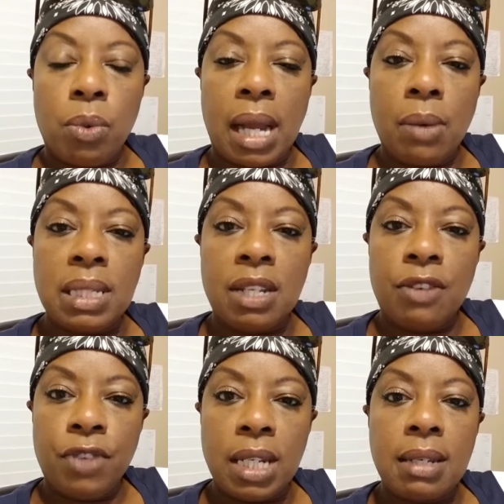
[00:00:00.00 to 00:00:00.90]
When I was in
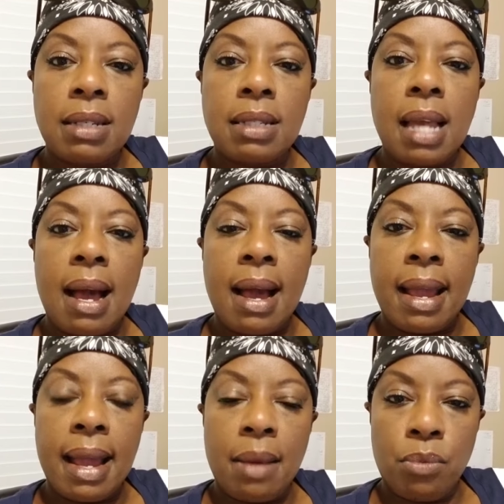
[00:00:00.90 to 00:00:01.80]
Phoenix, I
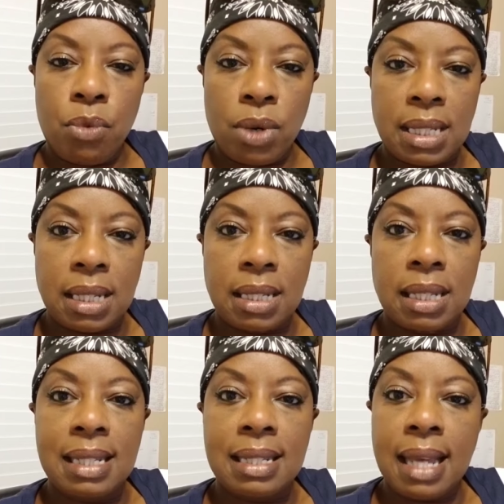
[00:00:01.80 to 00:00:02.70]
had more
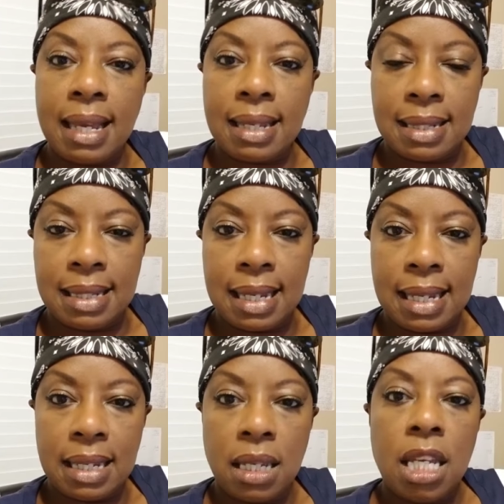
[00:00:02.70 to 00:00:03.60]
success
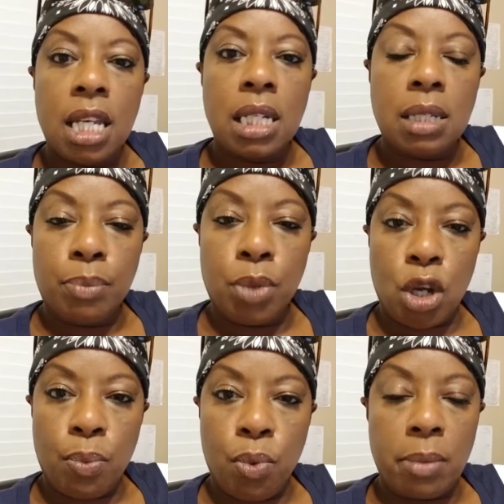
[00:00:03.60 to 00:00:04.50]
texting to
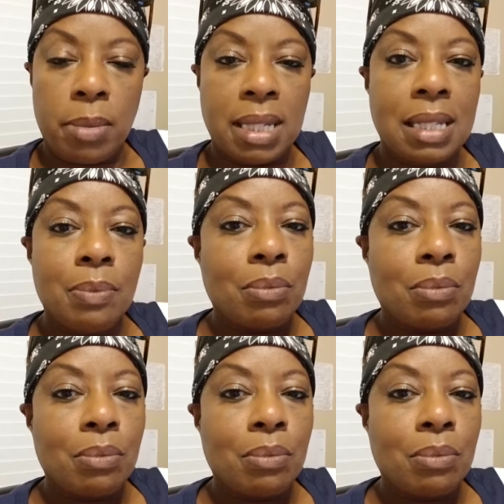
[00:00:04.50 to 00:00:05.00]
book appointments.